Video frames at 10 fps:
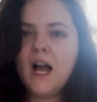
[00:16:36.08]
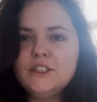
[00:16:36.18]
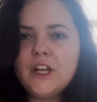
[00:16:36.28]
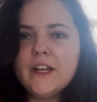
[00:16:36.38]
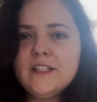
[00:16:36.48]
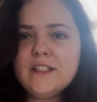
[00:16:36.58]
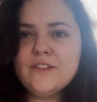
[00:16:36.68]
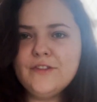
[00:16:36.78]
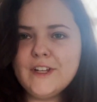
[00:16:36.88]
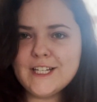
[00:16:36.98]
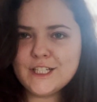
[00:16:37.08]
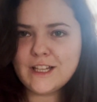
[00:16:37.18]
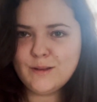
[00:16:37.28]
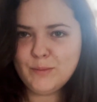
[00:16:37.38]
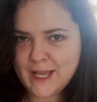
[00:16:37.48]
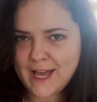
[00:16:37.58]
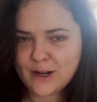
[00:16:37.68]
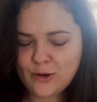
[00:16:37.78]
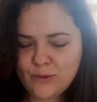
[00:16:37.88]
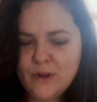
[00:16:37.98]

I just finished at the piano